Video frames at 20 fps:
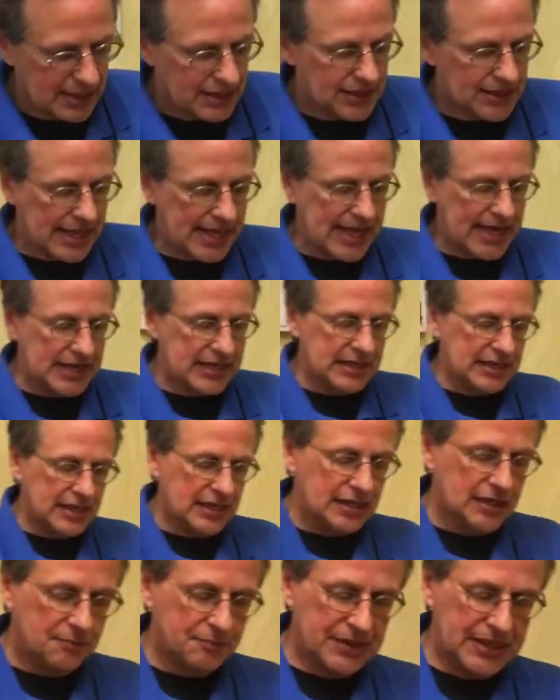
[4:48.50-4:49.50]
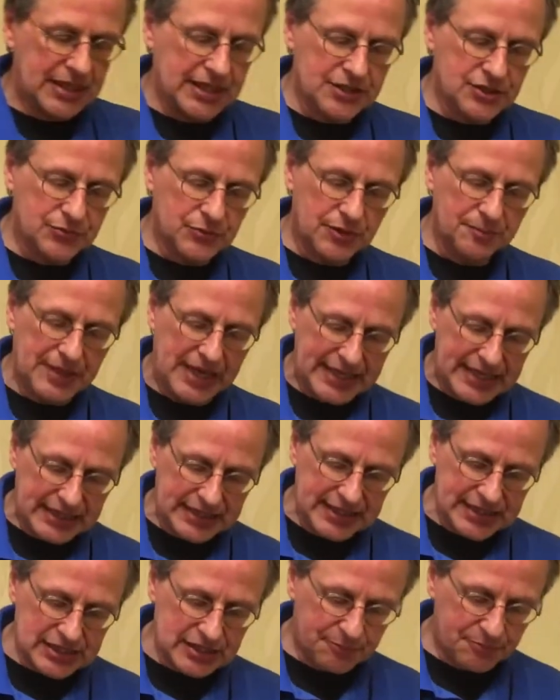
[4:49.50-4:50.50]
Then, because we're
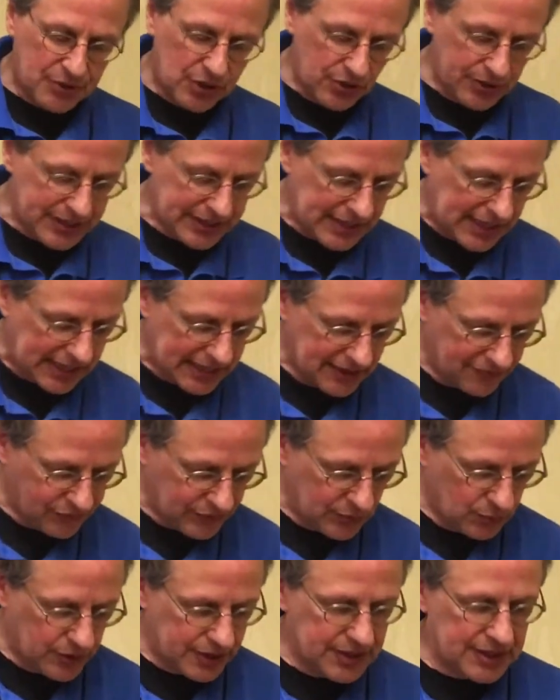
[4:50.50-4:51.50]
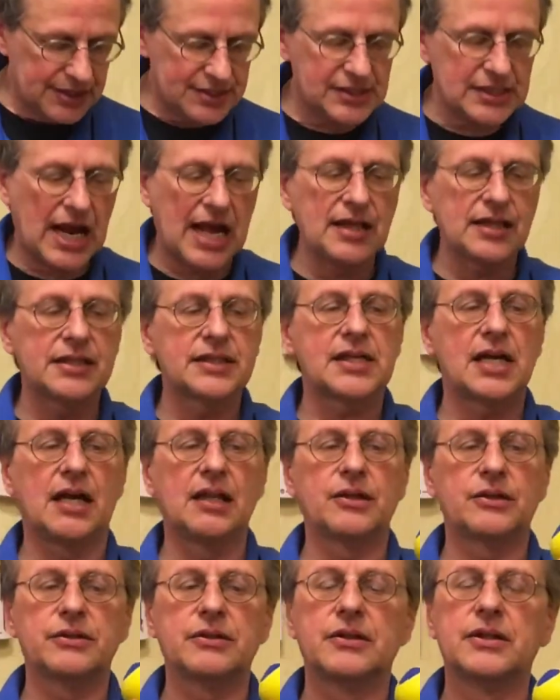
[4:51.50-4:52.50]
making this a polka dot, if we wanted a solid
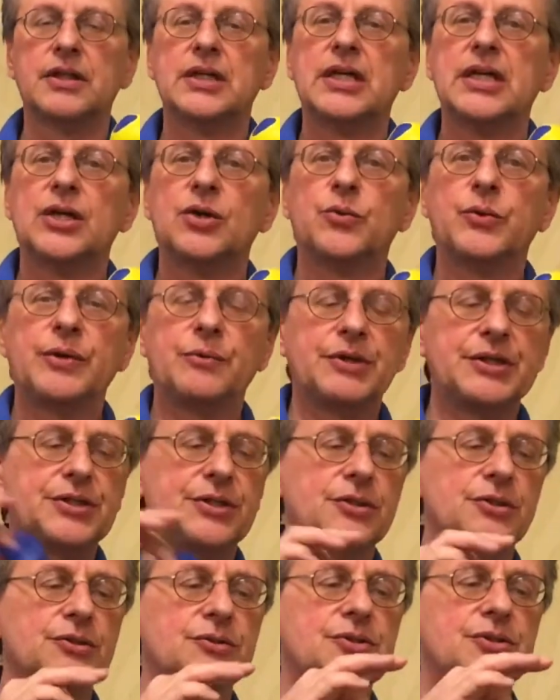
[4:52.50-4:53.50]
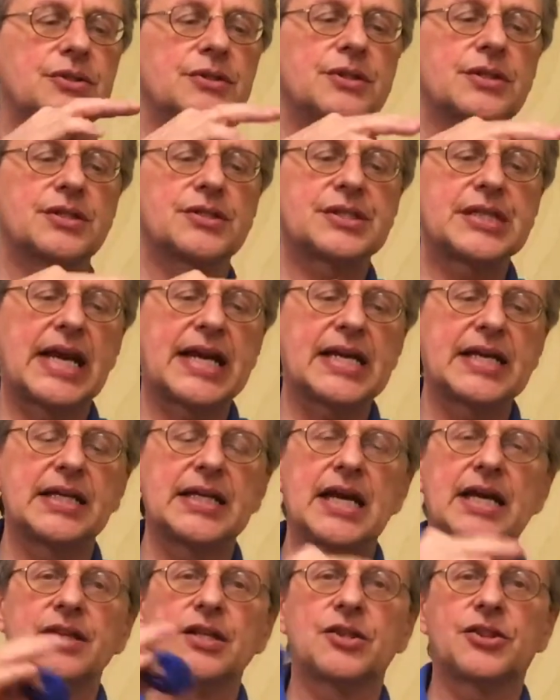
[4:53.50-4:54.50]
color, we would use the
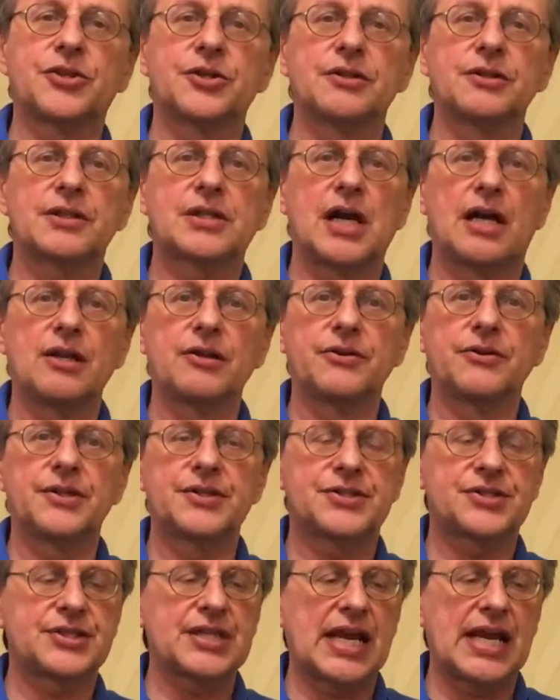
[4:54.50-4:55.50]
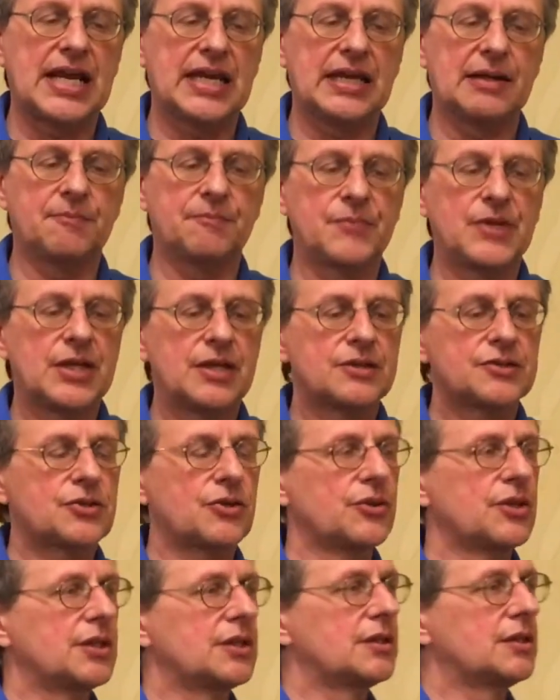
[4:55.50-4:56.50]
second and the third color the same,
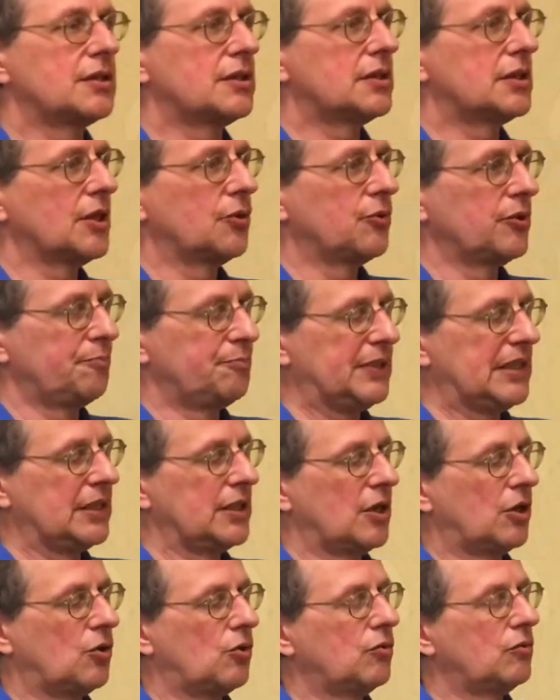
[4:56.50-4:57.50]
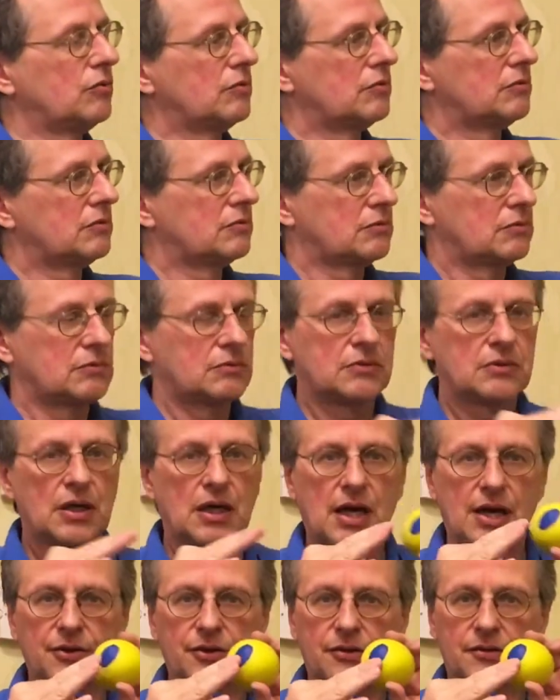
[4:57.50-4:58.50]
so that there would be no
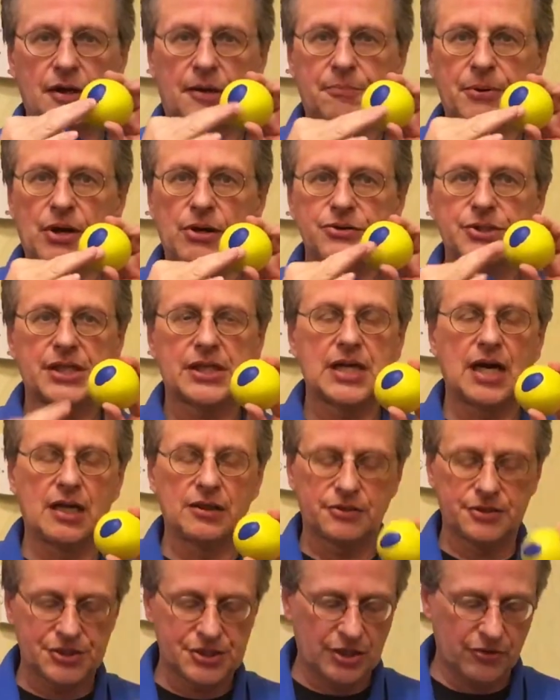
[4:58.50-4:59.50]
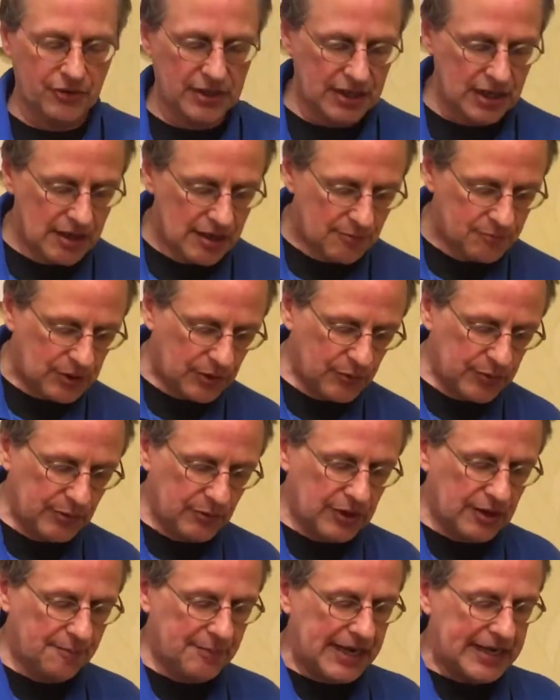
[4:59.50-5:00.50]
other opposing color showing. But we
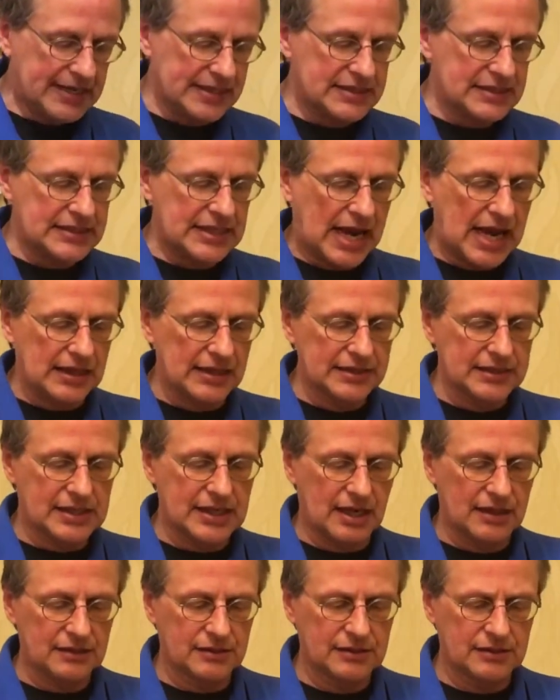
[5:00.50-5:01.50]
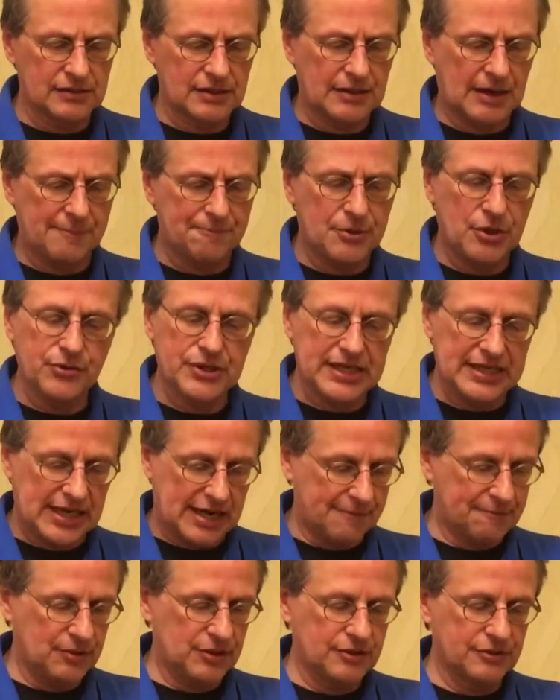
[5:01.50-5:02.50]
want to make a solid color, a polka
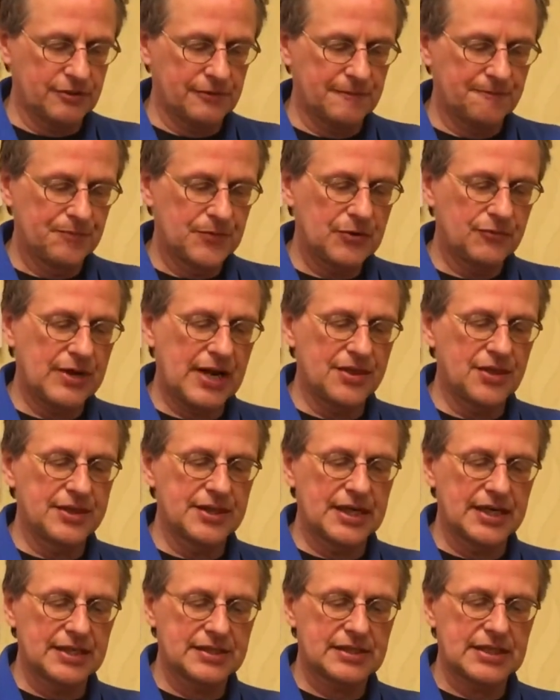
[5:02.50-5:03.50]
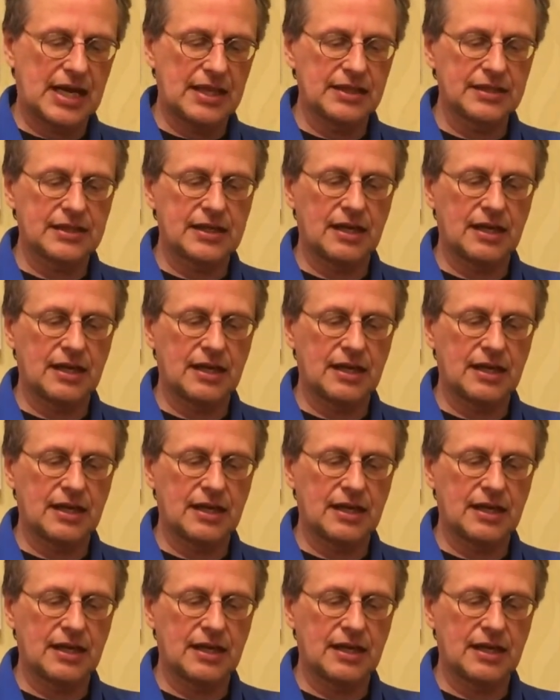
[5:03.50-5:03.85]
dot balloon, rather than a solid